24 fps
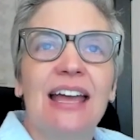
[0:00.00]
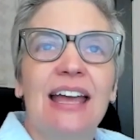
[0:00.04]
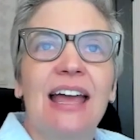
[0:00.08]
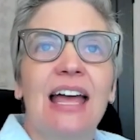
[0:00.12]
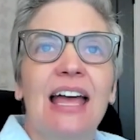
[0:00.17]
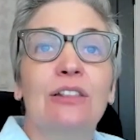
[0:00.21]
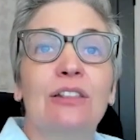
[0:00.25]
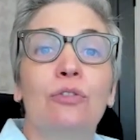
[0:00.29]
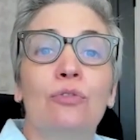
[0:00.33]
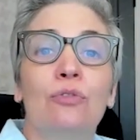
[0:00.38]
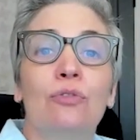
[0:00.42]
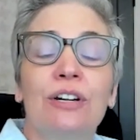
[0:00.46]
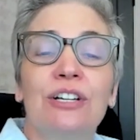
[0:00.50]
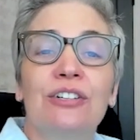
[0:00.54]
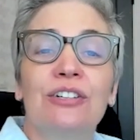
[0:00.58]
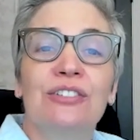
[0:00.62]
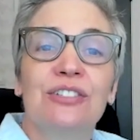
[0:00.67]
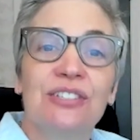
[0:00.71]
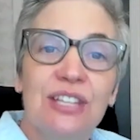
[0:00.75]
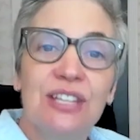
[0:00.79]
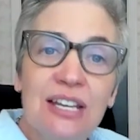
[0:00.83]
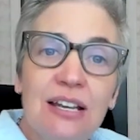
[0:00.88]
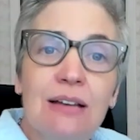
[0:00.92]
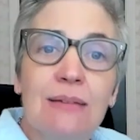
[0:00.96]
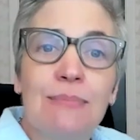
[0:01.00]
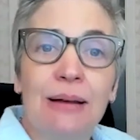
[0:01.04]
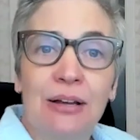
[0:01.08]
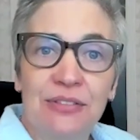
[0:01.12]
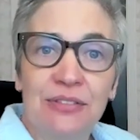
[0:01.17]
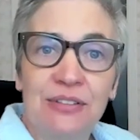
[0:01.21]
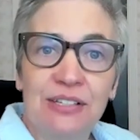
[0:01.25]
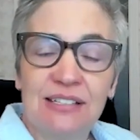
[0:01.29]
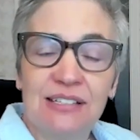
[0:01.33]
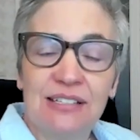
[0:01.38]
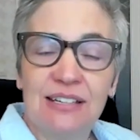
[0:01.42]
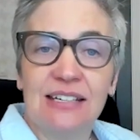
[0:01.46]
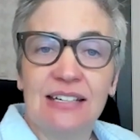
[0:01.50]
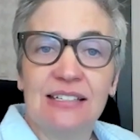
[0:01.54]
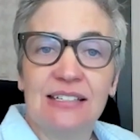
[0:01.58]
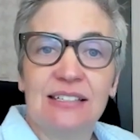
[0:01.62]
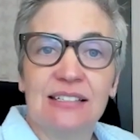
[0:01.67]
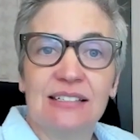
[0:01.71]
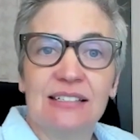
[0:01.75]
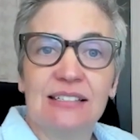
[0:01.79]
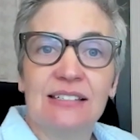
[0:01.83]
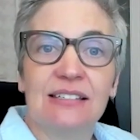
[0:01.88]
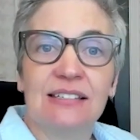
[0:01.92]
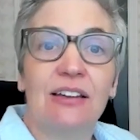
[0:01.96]
And lawyers think about these
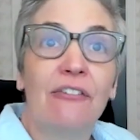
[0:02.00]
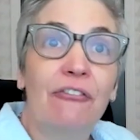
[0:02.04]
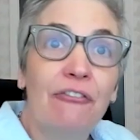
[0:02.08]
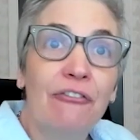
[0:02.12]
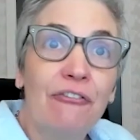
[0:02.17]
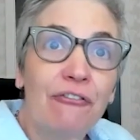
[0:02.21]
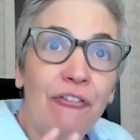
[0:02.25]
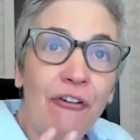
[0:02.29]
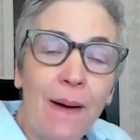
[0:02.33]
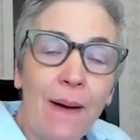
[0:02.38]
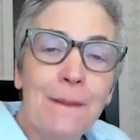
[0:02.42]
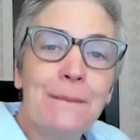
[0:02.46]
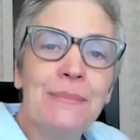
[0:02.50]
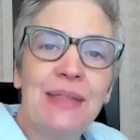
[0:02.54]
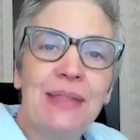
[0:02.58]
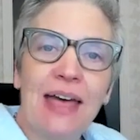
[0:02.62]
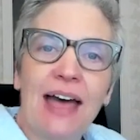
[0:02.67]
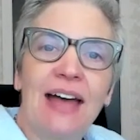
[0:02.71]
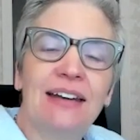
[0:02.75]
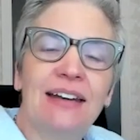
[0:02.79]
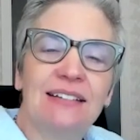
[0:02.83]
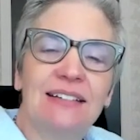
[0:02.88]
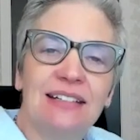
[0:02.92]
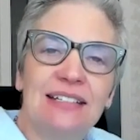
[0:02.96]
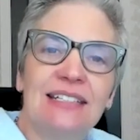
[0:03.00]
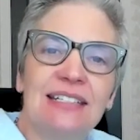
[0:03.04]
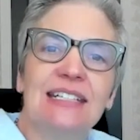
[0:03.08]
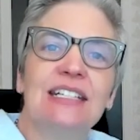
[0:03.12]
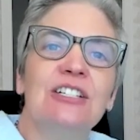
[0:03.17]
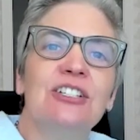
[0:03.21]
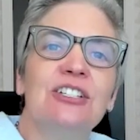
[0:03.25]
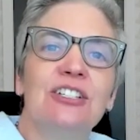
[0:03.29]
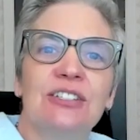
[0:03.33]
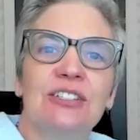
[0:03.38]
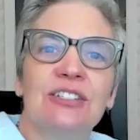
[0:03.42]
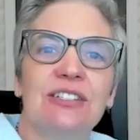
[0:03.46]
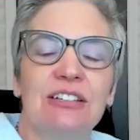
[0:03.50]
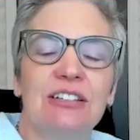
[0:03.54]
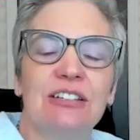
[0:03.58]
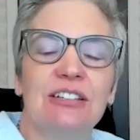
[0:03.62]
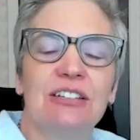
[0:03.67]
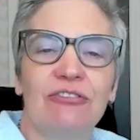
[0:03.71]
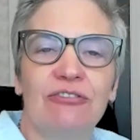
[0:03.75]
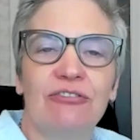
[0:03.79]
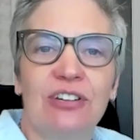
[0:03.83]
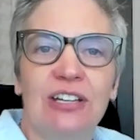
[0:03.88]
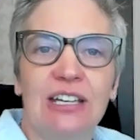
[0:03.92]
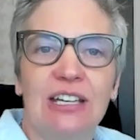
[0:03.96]
cases from that contingency
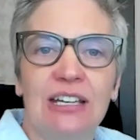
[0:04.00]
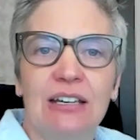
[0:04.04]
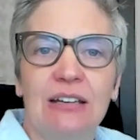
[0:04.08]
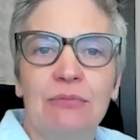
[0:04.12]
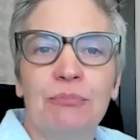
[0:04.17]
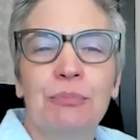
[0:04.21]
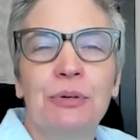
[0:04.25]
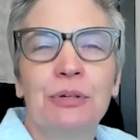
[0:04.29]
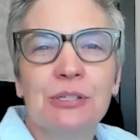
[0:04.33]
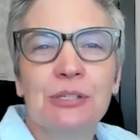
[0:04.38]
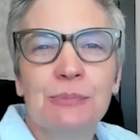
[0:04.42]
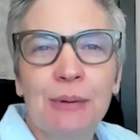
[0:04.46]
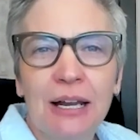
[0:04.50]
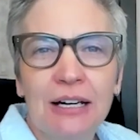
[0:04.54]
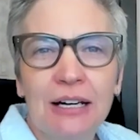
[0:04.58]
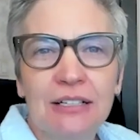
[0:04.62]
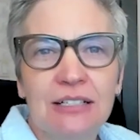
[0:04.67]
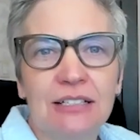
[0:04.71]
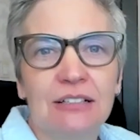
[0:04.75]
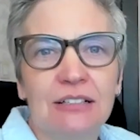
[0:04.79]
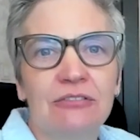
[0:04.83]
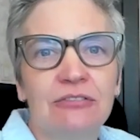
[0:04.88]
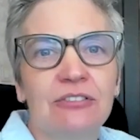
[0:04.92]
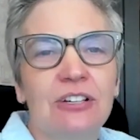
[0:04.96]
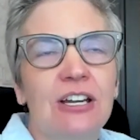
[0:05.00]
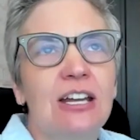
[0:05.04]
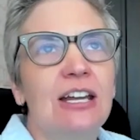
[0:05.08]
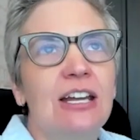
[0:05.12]
fee perspective.